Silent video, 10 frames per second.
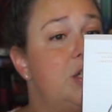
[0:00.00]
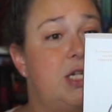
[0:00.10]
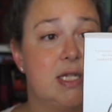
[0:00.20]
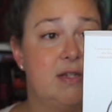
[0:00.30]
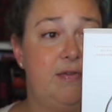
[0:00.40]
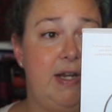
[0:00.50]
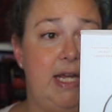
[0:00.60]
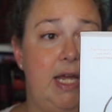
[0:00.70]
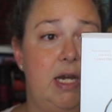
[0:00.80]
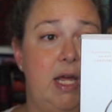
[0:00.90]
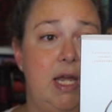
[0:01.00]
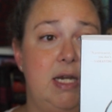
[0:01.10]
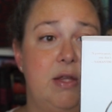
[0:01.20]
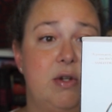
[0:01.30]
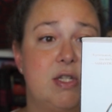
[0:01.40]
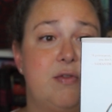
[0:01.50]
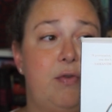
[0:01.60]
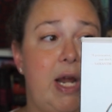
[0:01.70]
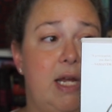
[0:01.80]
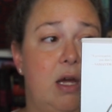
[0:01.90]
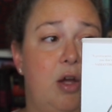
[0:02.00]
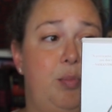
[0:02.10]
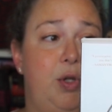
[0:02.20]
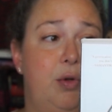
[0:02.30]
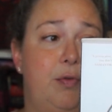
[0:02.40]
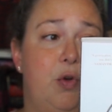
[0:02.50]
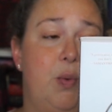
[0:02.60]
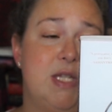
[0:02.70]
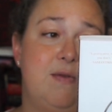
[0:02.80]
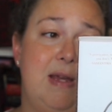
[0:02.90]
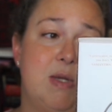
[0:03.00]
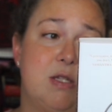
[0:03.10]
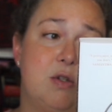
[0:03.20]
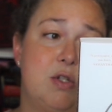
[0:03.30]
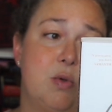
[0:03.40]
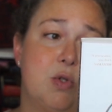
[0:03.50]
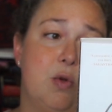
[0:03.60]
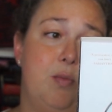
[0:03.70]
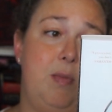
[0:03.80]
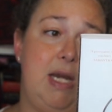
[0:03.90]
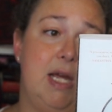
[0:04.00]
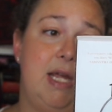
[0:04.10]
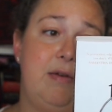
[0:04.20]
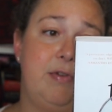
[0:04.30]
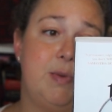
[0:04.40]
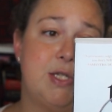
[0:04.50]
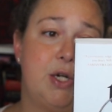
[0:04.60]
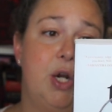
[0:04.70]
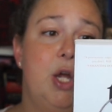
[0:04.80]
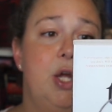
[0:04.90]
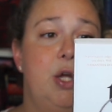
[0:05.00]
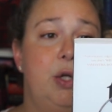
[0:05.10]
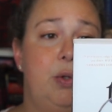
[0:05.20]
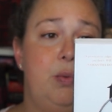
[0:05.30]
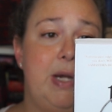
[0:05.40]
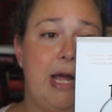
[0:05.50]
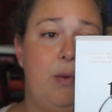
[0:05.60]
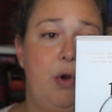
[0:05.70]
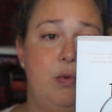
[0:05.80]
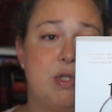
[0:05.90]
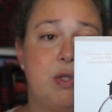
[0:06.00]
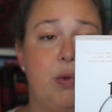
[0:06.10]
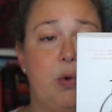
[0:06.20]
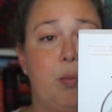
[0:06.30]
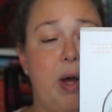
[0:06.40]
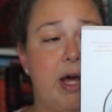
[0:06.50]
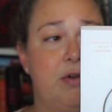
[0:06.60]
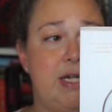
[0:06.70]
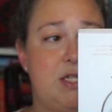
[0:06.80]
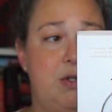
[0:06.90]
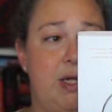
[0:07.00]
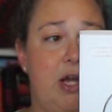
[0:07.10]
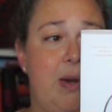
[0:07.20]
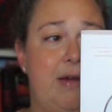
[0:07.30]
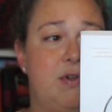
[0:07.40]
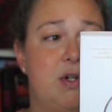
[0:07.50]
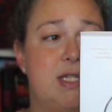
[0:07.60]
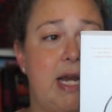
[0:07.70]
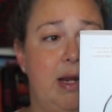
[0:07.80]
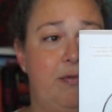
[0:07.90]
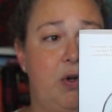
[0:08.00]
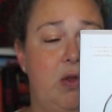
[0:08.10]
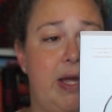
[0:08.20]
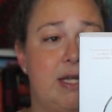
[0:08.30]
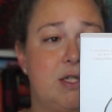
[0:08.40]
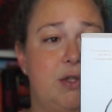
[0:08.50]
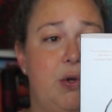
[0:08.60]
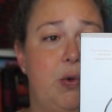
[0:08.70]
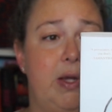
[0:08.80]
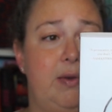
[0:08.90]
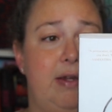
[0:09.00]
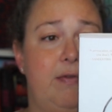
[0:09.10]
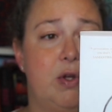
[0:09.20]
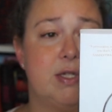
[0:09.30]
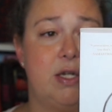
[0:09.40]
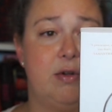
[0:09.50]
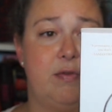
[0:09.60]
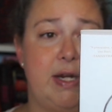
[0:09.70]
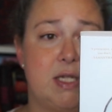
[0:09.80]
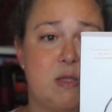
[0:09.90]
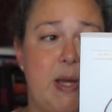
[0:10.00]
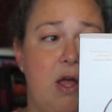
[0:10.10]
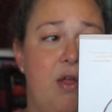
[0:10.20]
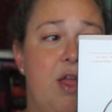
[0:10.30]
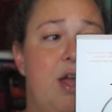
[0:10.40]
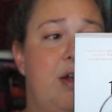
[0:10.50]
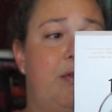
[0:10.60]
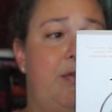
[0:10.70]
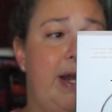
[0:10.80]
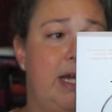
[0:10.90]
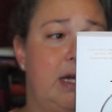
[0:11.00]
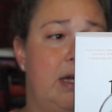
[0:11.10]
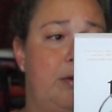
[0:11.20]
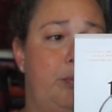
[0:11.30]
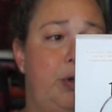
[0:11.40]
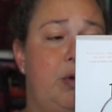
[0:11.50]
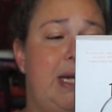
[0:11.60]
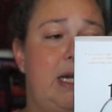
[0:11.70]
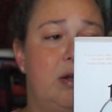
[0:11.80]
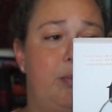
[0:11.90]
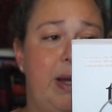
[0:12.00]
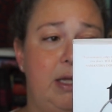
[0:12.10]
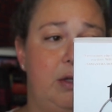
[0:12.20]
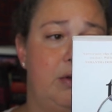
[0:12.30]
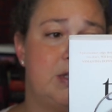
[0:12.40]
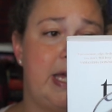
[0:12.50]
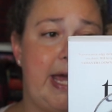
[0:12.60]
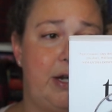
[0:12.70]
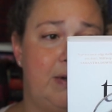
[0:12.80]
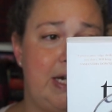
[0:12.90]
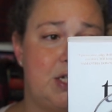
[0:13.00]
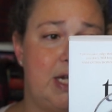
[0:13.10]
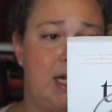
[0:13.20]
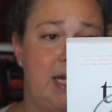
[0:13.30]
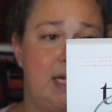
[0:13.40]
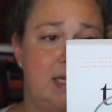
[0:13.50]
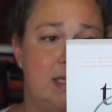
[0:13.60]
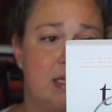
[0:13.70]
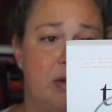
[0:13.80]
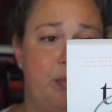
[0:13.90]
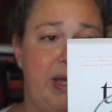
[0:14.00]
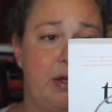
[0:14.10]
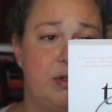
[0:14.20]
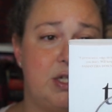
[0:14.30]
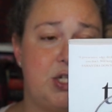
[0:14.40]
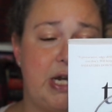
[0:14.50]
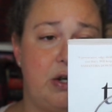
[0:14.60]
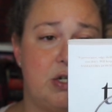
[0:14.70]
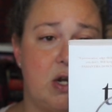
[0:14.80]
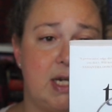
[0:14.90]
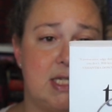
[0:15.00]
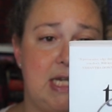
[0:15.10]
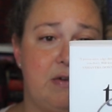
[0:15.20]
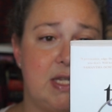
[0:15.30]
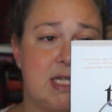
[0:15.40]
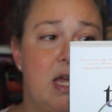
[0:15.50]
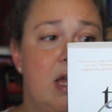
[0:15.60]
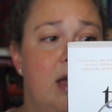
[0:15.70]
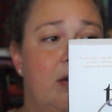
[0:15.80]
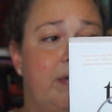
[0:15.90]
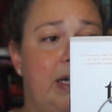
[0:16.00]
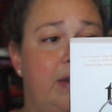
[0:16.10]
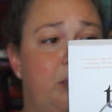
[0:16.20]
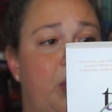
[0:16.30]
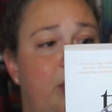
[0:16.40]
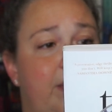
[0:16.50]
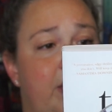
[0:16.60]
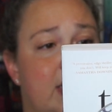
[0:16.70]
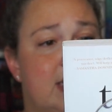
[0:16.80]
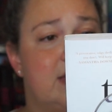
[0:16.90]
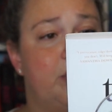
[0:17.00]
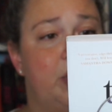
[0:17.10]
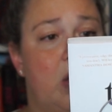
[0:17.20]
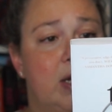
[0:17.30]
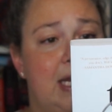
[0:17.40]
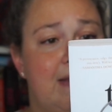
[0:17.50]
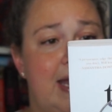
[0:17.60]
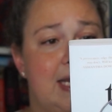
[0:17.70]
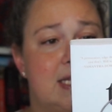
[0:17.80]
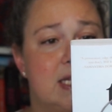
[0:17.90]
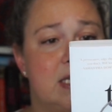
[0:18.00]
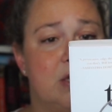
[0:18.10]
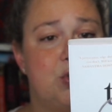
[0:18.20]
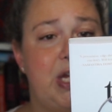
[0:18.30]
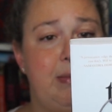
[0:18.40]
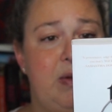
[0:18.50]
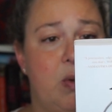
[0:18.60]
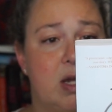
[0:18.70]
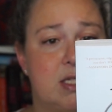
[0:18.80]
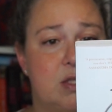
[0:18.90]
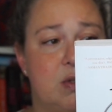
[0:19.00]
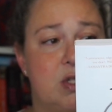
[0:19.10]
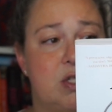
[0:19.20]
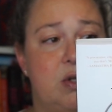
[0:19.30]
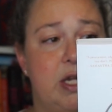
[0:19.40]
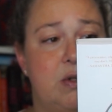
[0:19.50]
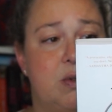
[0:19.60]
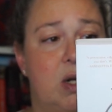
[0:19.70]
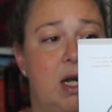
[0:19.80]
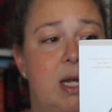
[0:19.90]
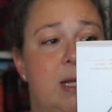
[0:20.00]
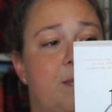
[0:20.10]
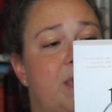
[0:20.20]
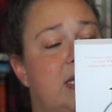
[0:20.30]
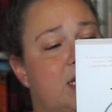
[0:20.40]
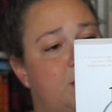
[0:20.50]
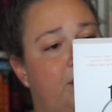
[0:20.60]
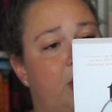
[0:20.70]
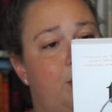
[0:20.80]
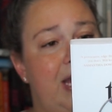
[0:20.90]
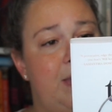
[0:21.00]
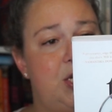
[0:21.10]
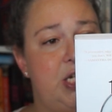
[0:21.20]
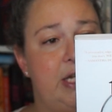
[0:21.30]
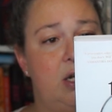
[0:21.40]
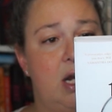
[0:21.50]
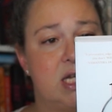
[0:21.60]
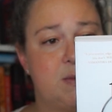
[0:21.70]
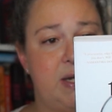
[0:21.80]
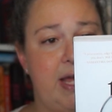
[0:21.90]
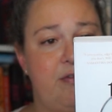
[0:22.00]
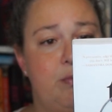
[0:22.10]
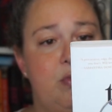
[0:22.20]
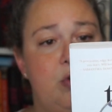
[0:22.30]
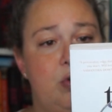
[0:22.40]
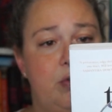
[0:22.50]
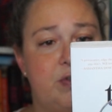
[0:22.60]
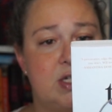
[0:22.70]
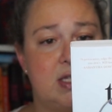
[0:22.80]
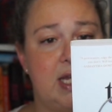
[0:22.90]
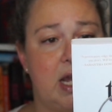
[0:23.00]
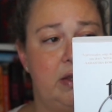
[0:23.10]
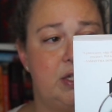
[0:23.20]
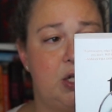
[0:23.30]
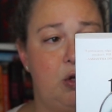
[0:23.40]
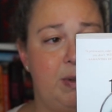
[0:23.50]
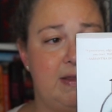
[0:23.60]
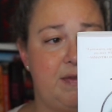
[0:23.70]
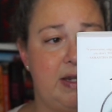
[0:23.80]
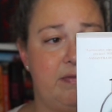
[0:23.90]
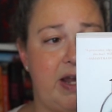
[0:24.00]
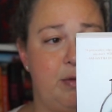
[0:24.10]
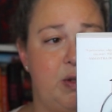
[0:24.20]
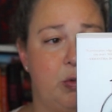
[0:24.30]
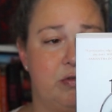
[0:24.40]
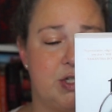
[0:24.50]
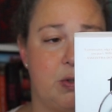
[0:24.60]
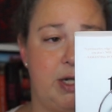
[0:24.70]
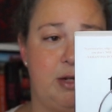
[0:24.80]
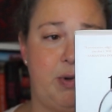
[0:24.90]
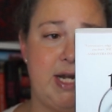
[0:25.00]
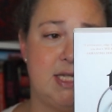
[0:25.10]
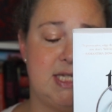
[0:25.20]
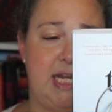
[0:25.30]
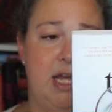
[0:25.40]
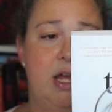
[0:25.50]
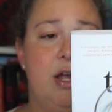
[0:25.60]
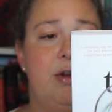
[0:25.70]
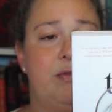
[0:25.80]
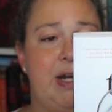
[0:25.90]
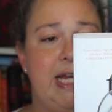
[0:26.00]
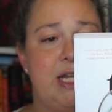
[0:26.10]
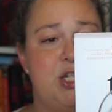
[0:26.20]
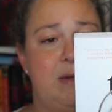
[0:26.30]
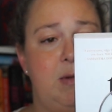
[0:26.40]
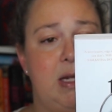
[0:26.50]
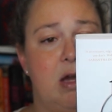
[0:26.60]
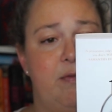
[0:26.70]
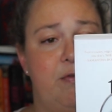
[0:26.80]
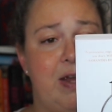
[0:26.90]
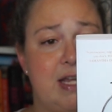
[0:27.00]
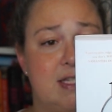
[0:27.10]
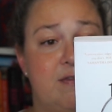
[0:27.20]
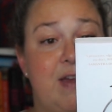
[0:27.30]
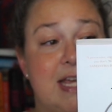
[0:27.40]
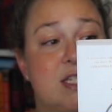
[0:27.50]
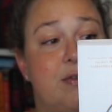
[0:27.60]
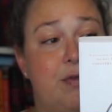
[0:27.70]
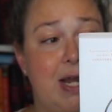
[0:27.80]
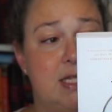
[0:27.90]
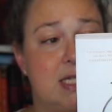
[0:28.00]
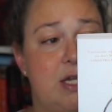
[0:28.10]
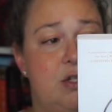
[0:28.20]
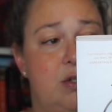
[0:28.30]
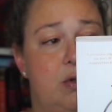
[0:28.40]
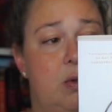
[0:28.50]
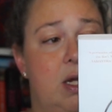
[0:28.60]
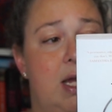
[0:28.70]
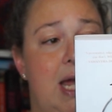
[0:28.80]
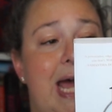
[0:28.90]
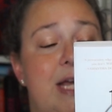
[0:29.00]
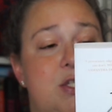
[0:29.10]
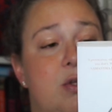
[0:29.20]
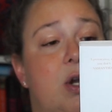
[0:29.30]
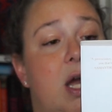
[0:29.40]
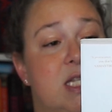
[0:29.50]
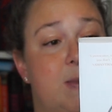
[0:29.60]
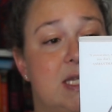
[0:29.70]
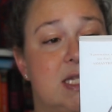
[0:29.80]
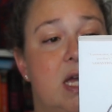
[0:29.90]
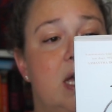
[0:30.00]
She doesn't fit in, and neither does Freya, a beautiful, once famous social media influencer who now owns the local pottery studio. After signing up for a class, Lo quickly falls under Freya's spell. Freya, buoyed by Lo's adoration, is compelled to share her darkest secrets. Finally, both feeling a sense of belonging, that is, until Jamie walks through the studio door. Desperate for a baby, she and her husband have moved to the island, hoping that the environment will result in a pregnancy. Freya and Jamie become fast friends, and as do their husbands,